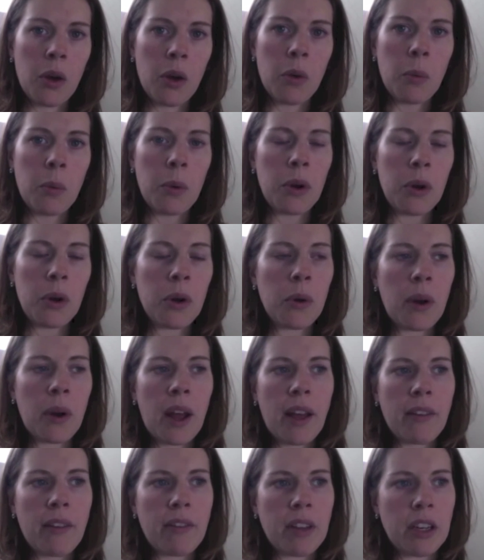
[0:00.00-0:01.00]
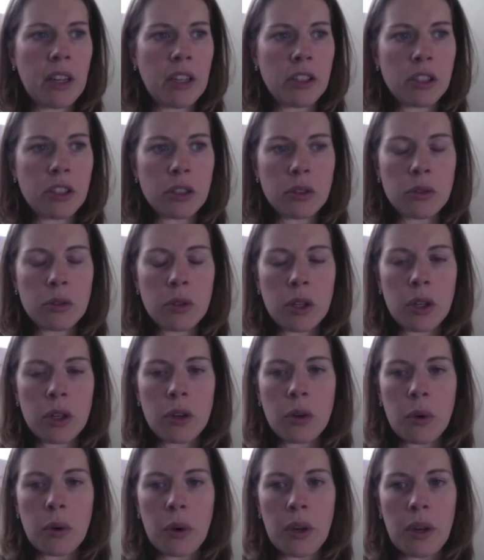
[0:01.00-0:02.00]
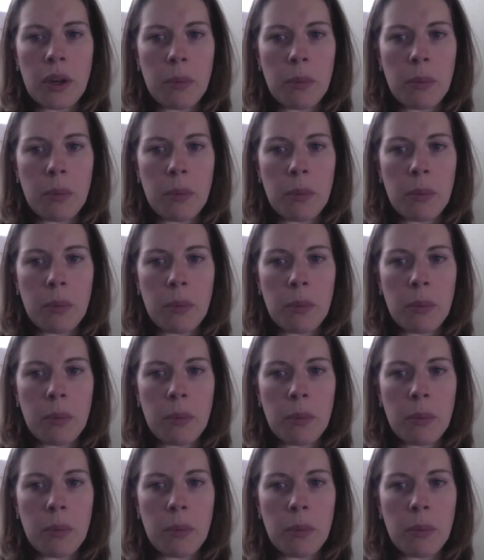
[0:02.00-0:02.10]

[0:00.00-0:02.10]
We don't have any children or any